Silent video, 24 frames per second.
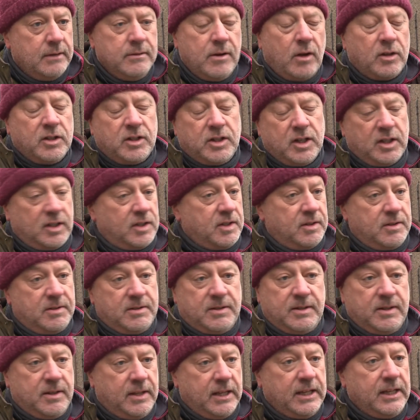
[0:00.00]
not
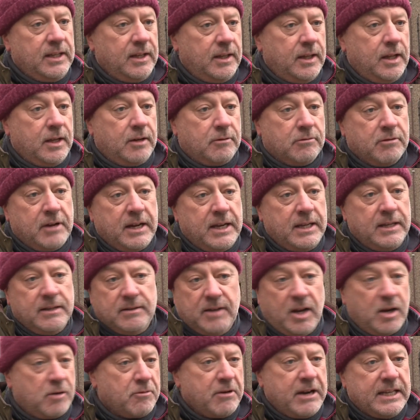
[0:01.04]
just the, the
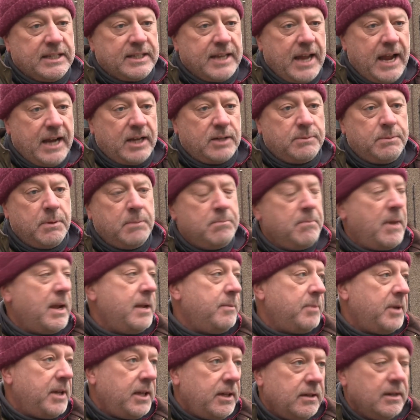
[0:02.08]
green the green tax, but
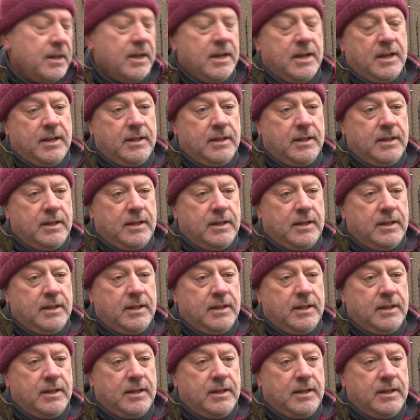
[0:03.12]
maybe